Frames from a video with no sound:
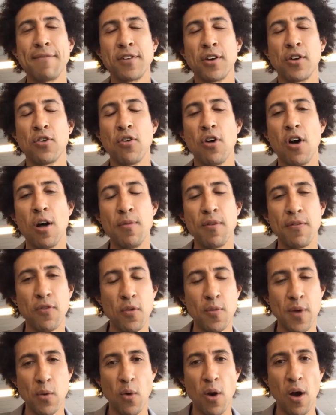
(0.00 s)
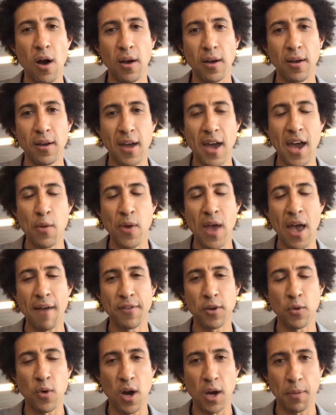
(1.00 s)
to crawl before we walk, and we have
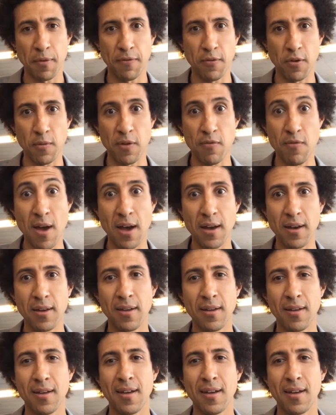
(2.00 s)
to walk before we run.